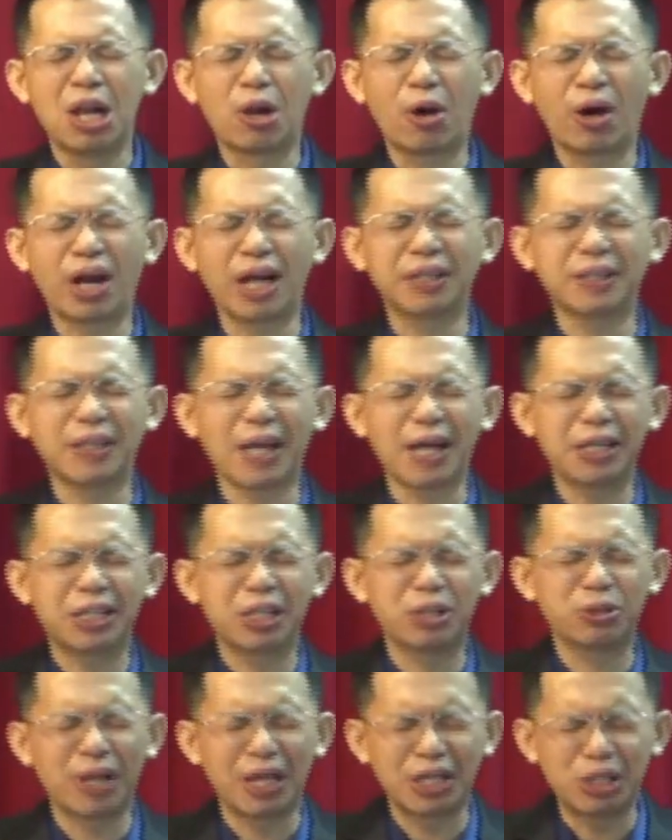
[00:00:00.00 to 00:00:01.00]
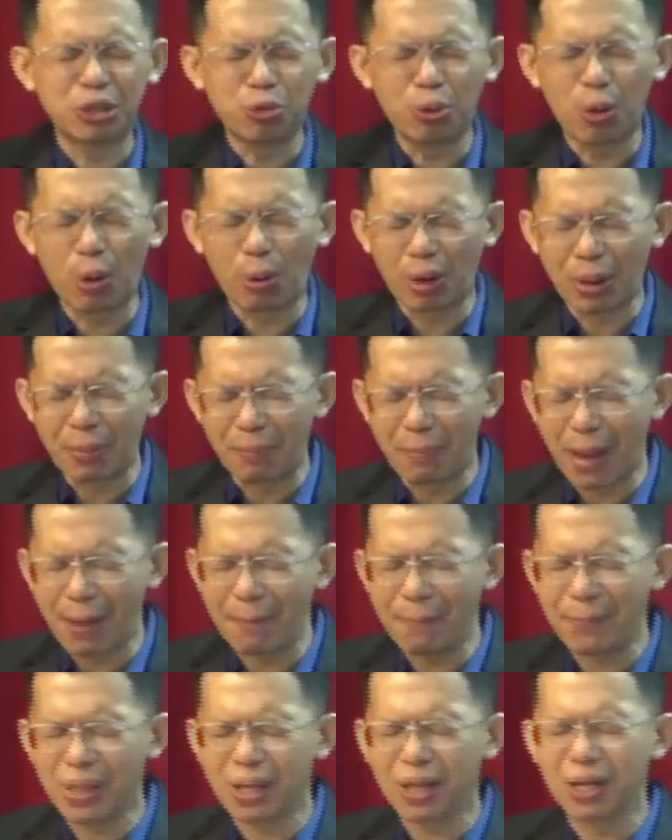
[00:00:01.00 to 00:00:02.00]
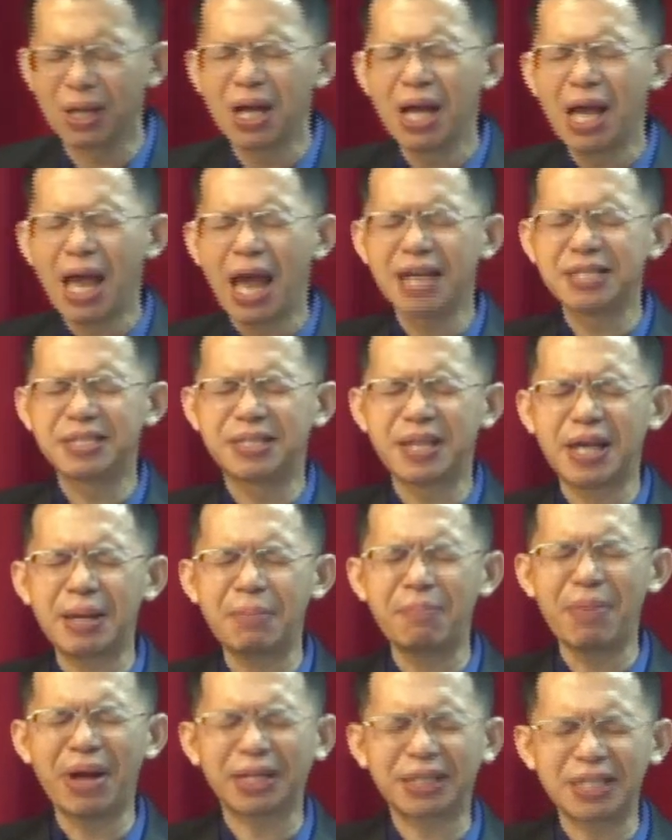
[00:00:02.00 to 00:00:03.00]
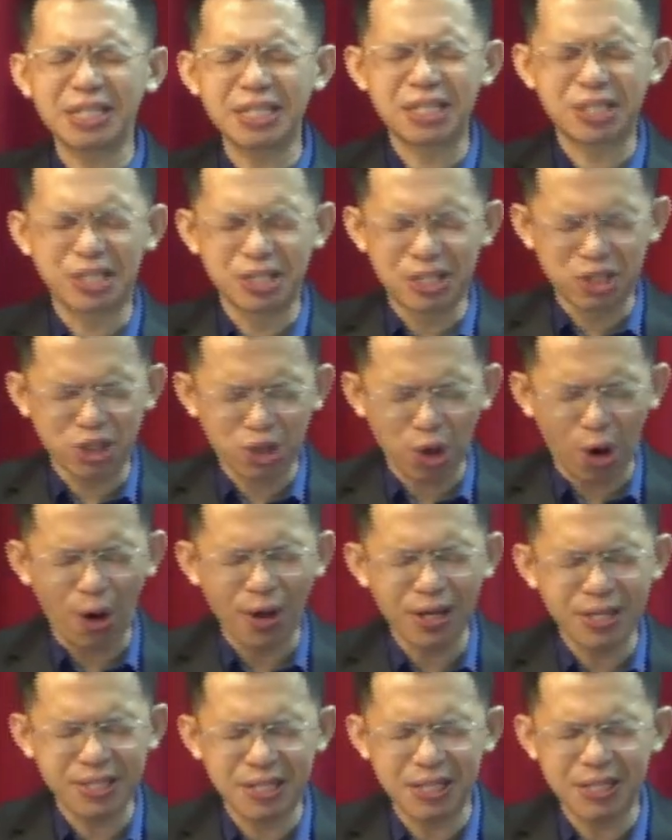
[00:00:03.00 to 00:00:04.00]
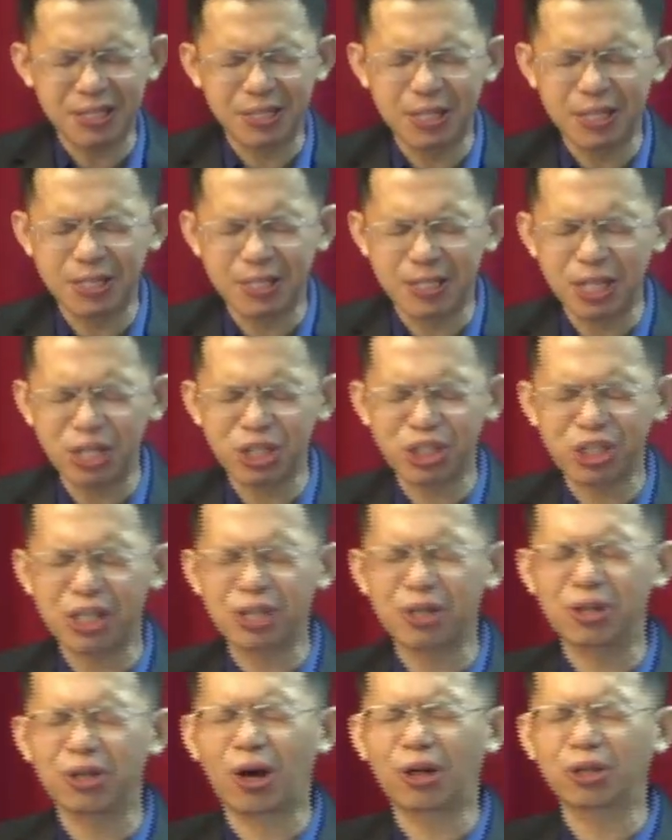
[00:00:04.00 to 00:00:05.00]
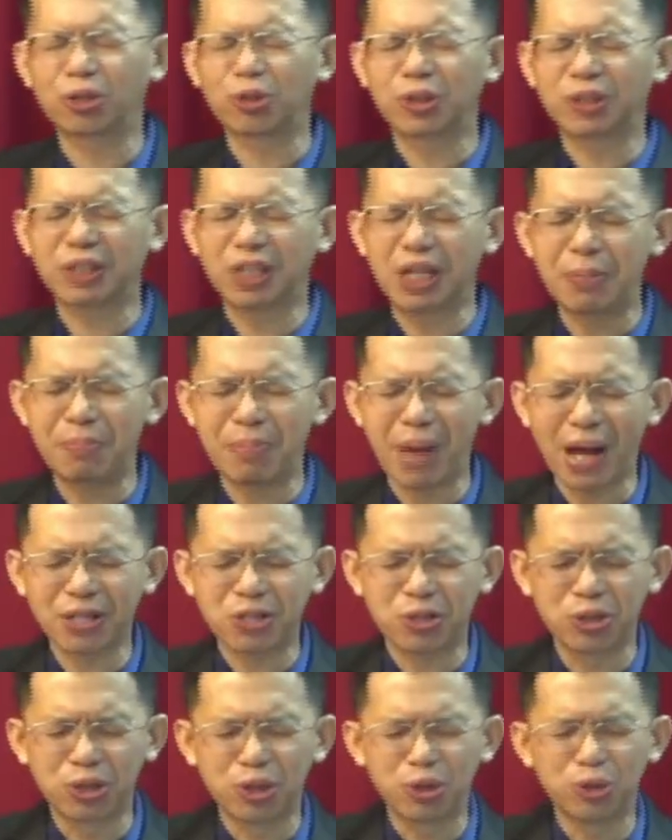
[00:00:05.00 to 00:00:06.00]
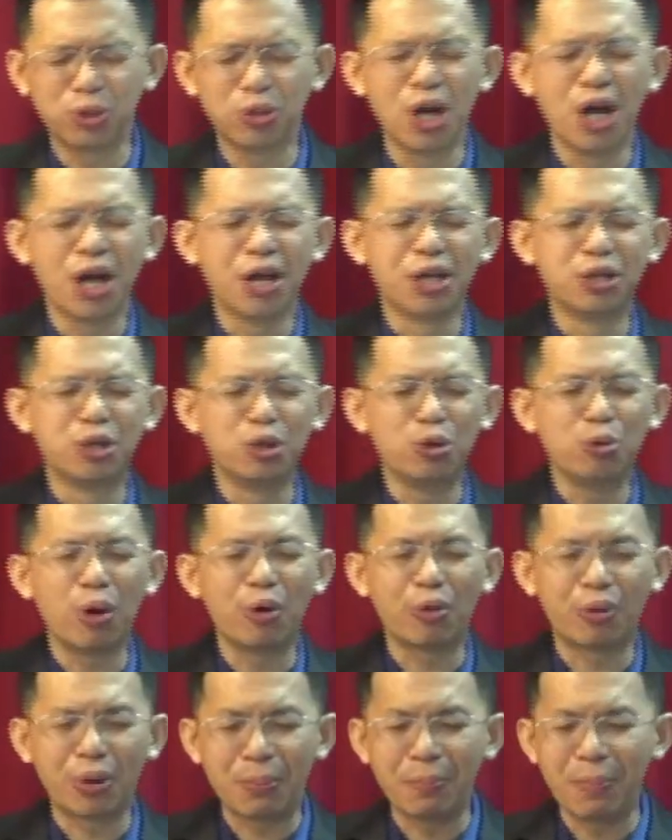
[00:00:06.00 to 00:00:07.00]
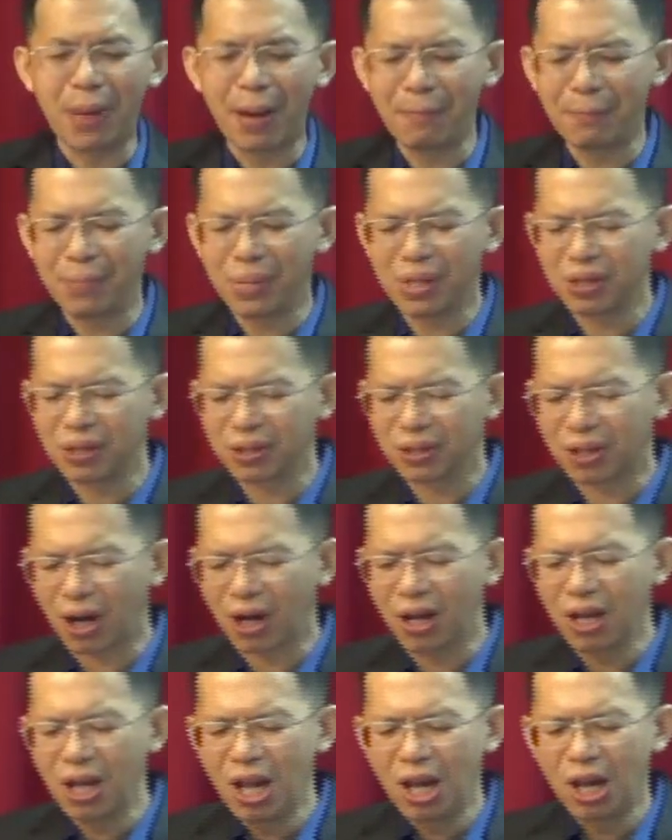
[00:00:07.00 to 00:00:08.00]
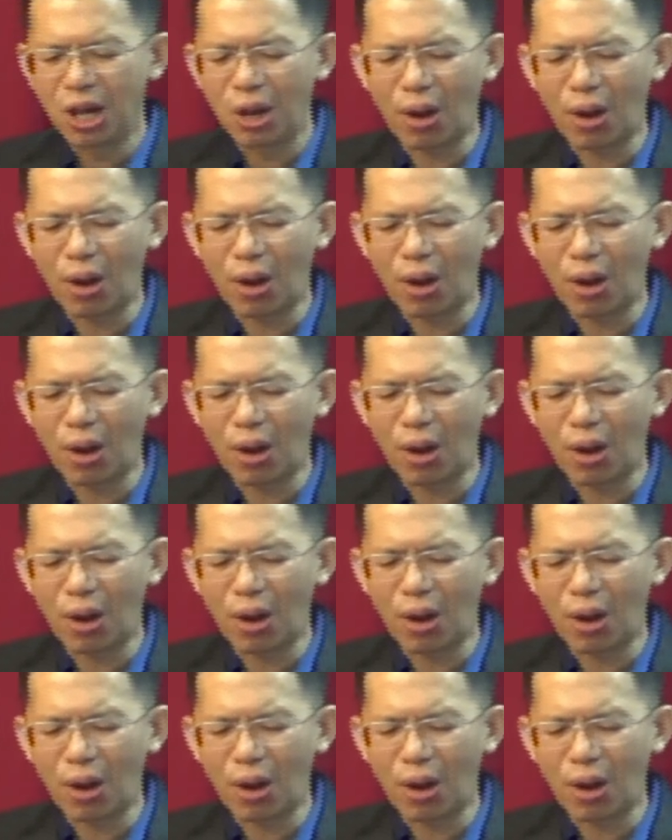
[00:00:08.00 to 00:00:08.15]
Lord, I thank you that you will remember as they make this choice, this decision, Lord, to turn back to you. You will remember, oh God.